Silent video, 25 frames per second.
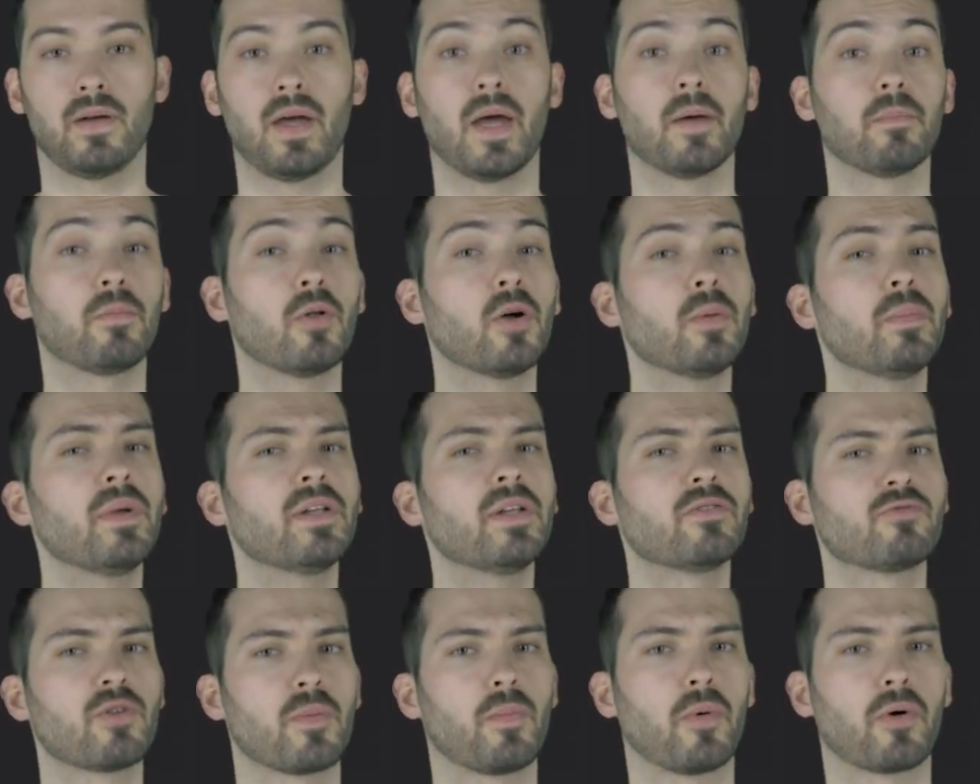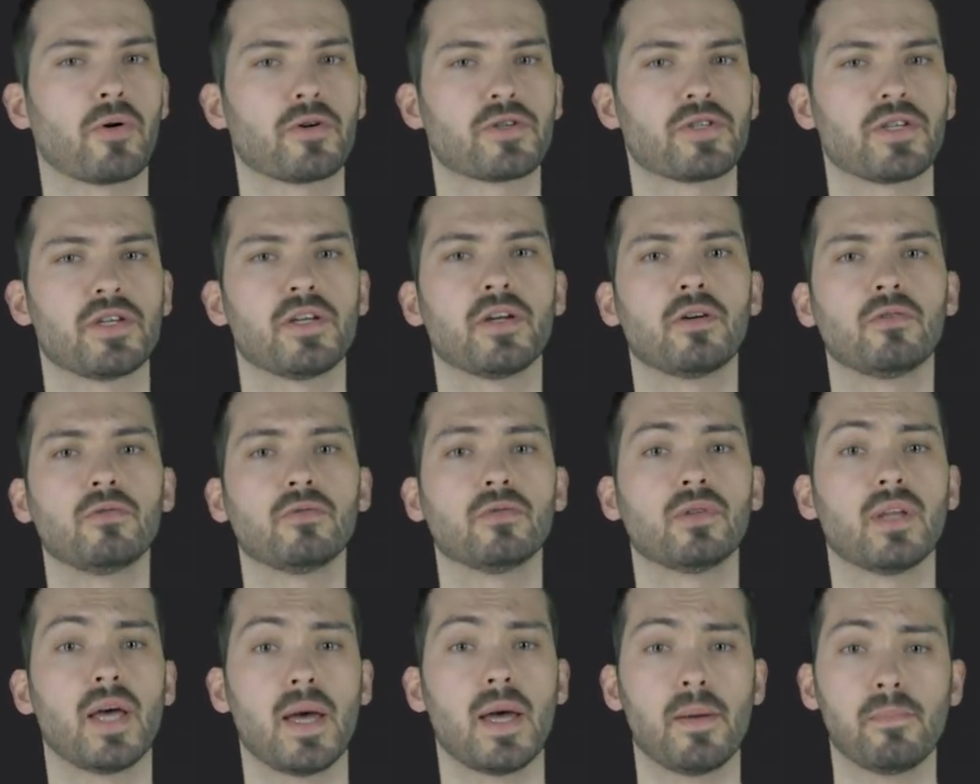Employment reports
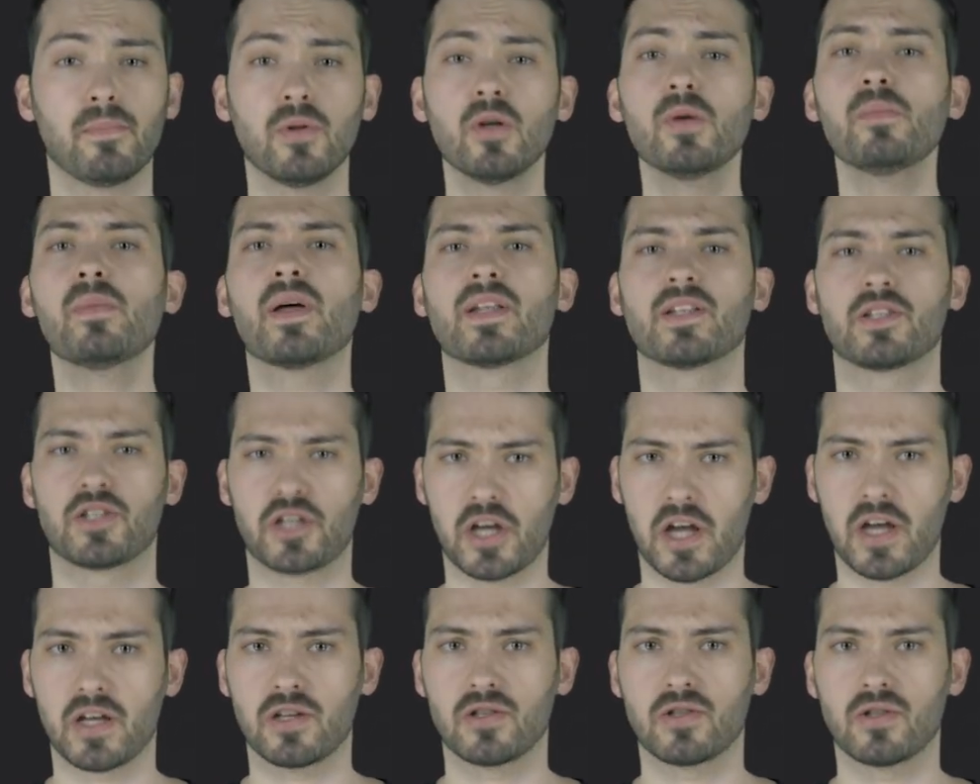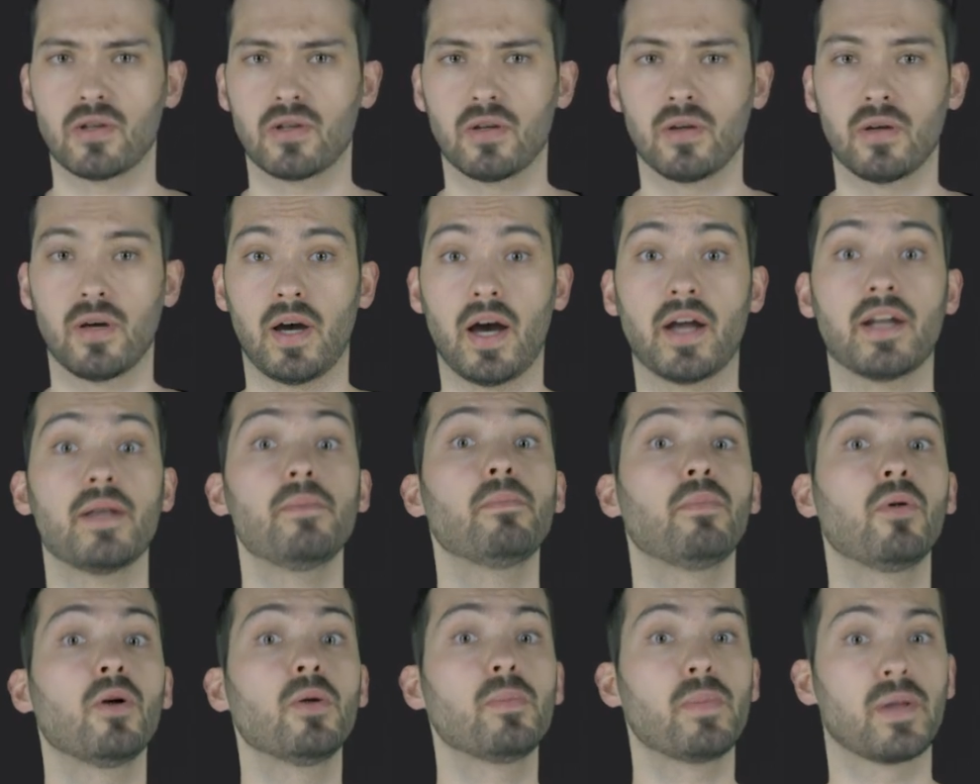include employment change,
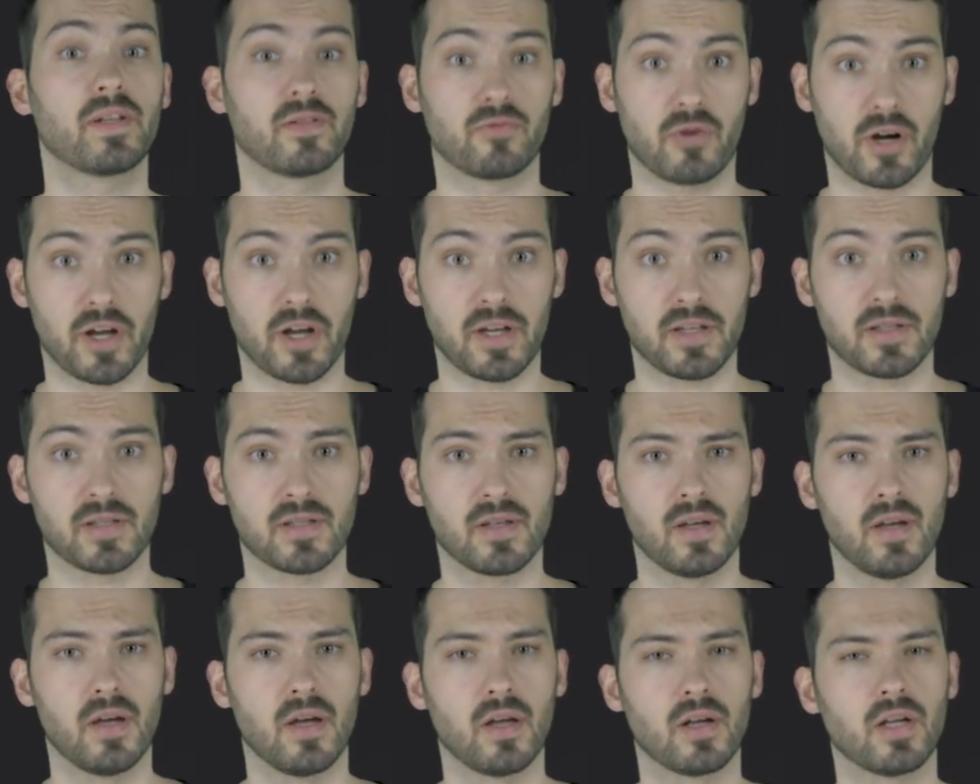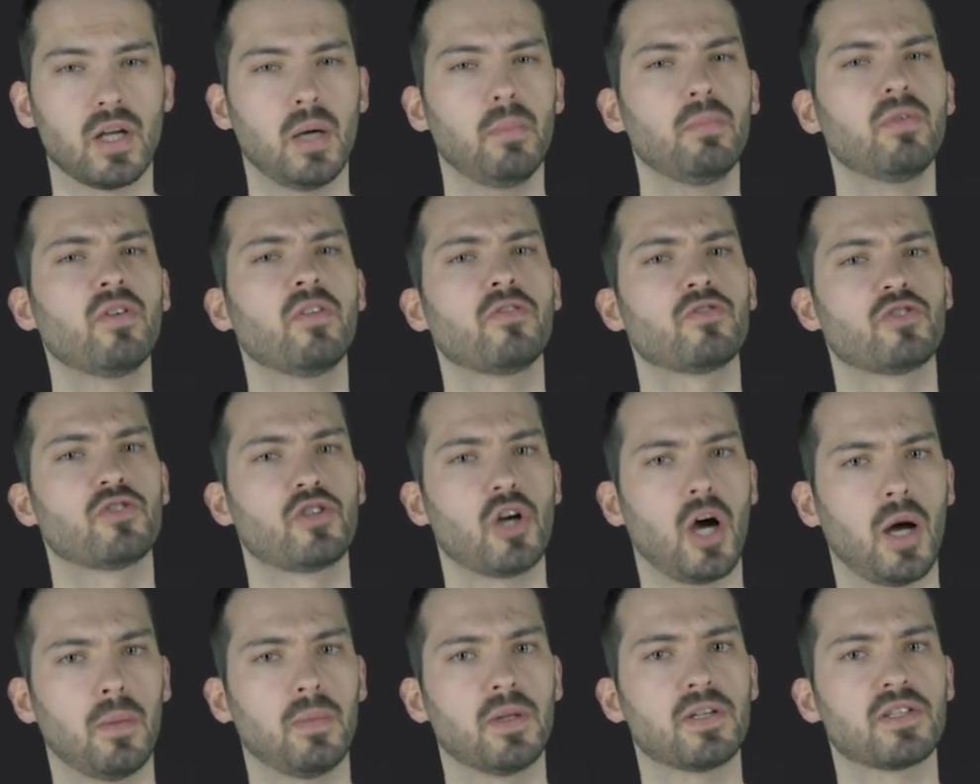unemployment rates, number of
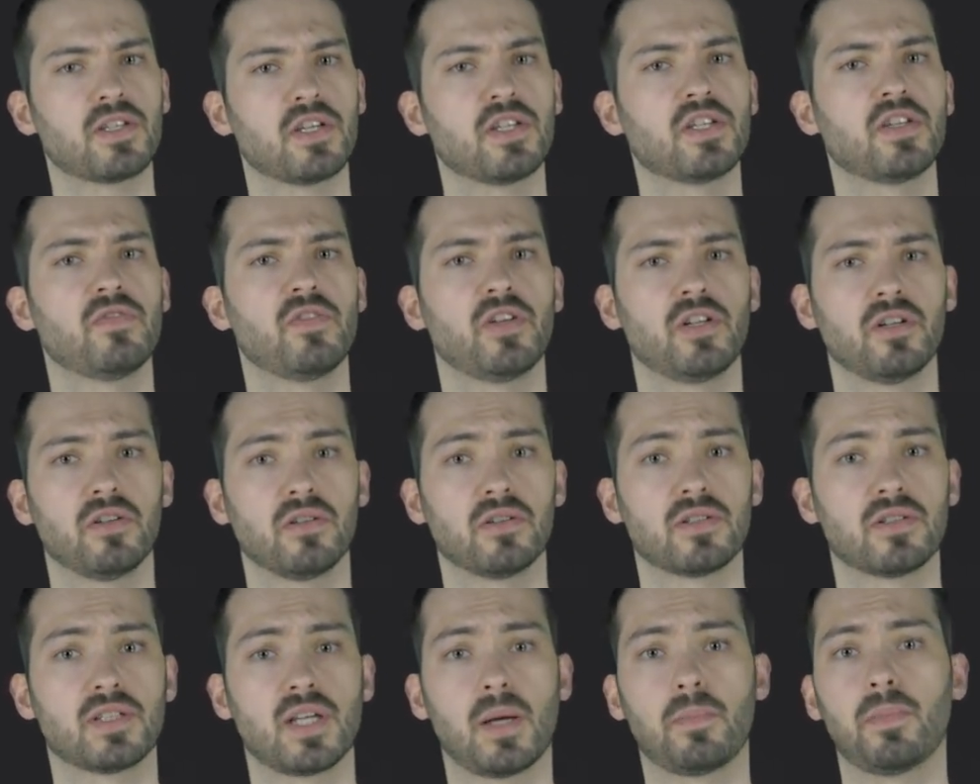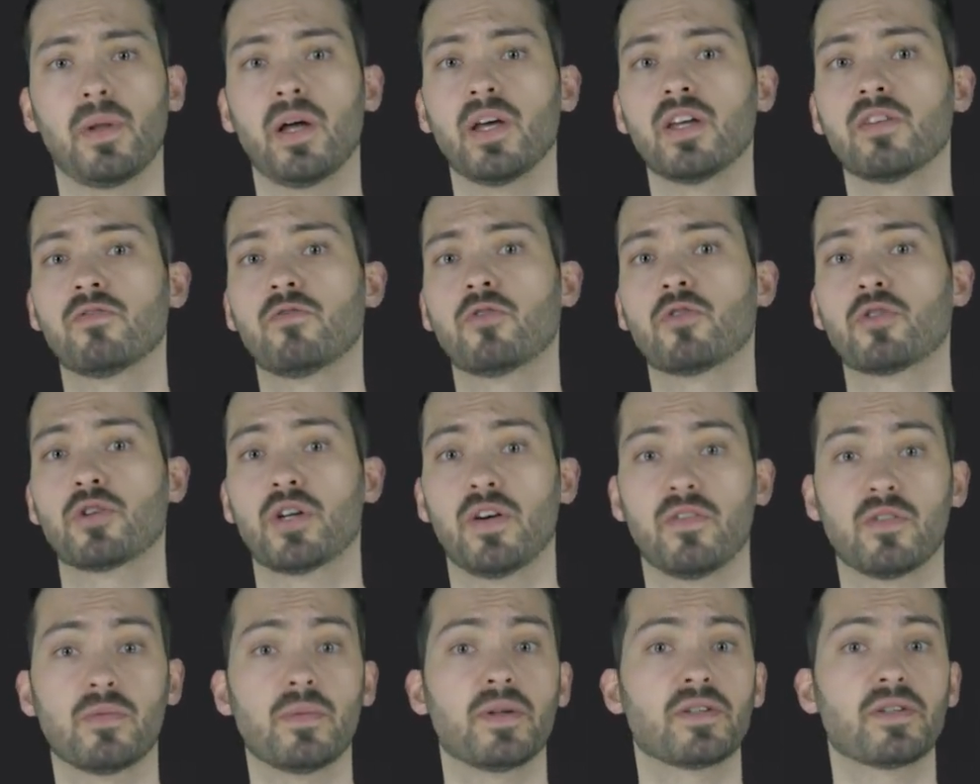jobless individuals applying for
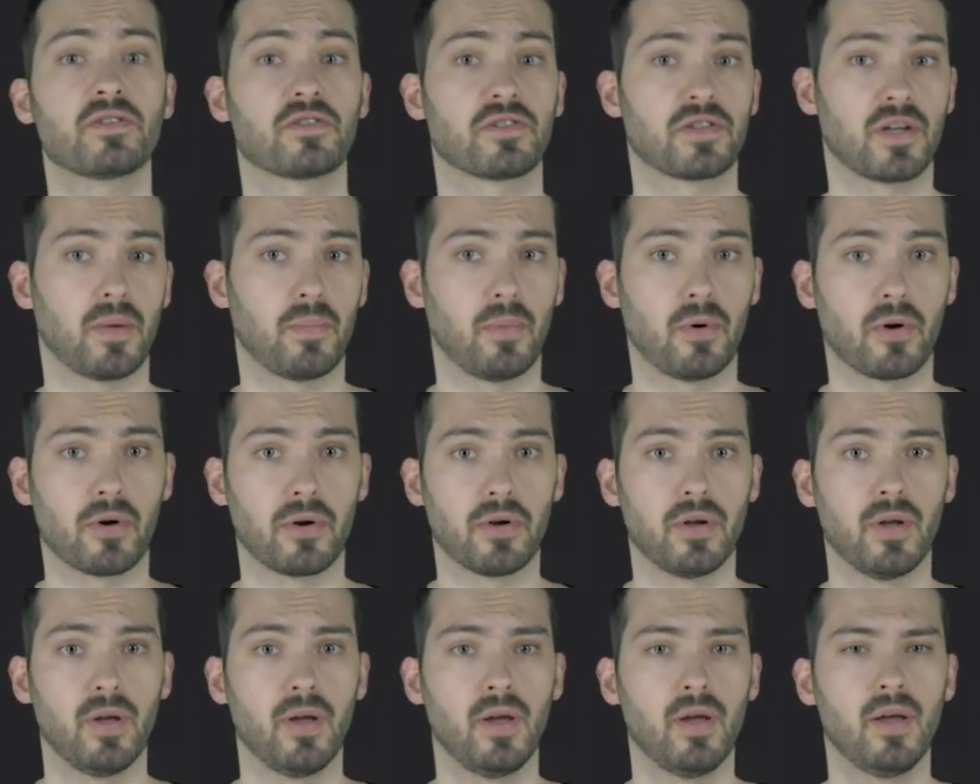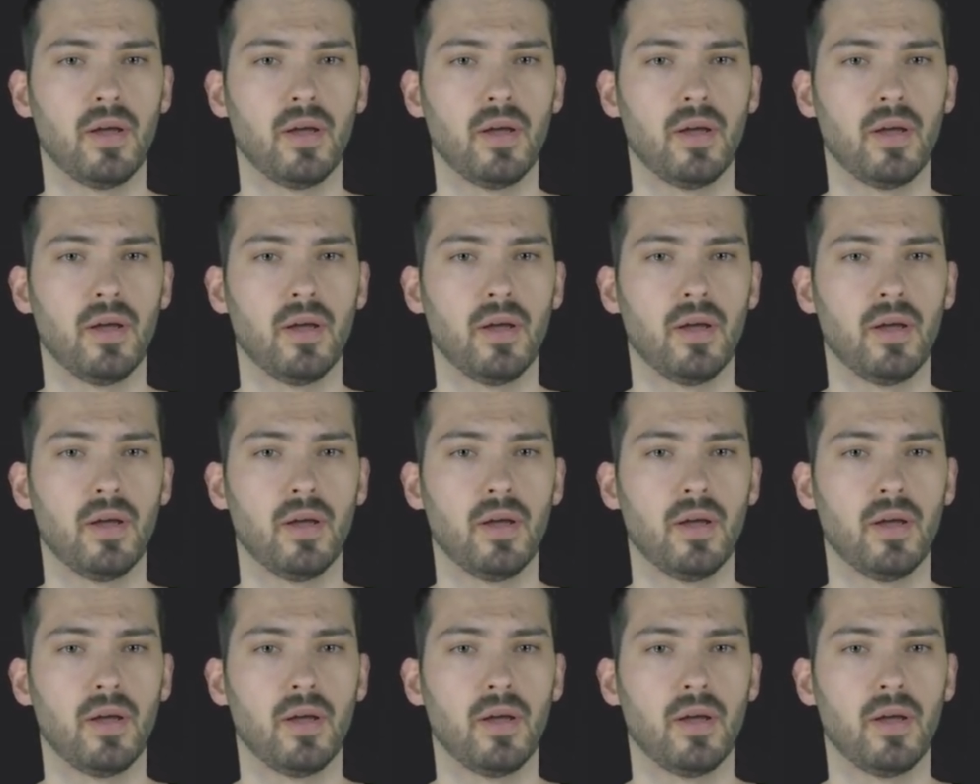governmental support,